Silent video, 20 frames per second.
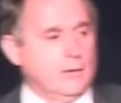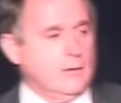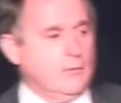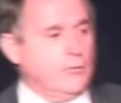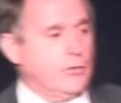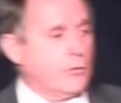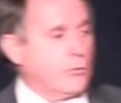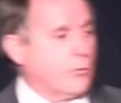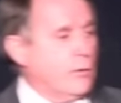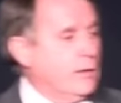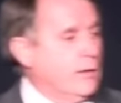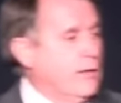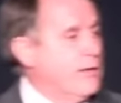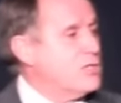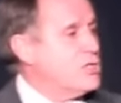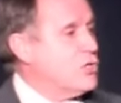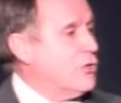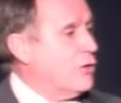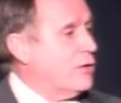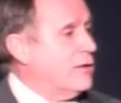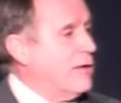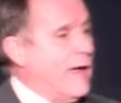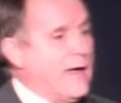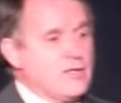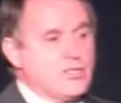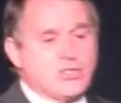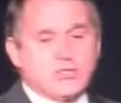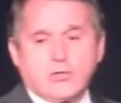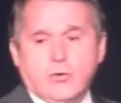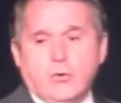to release your
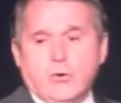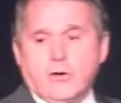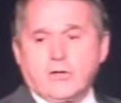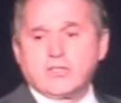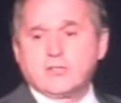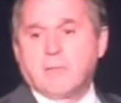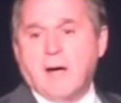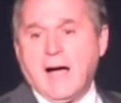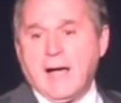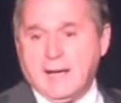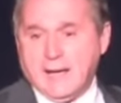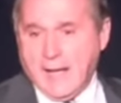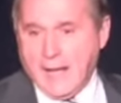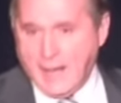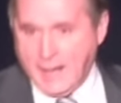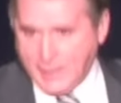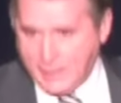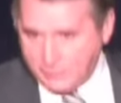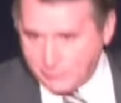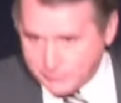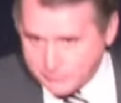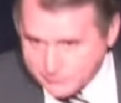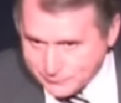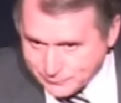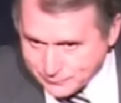test scores by name.